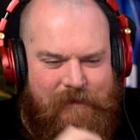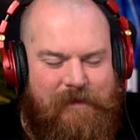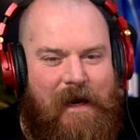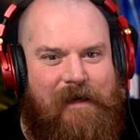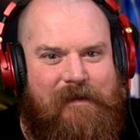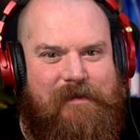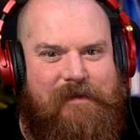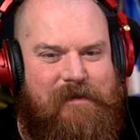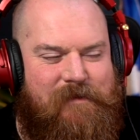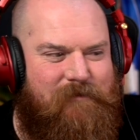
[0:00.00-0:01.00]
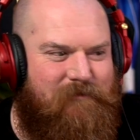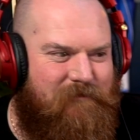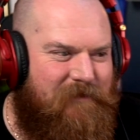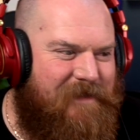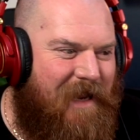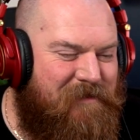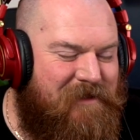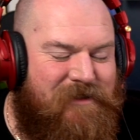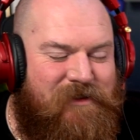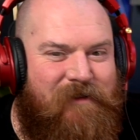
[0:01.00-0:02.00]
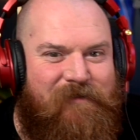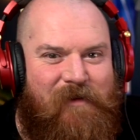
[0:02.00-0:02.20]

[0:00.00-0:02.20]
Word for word: Yikes. Taps into the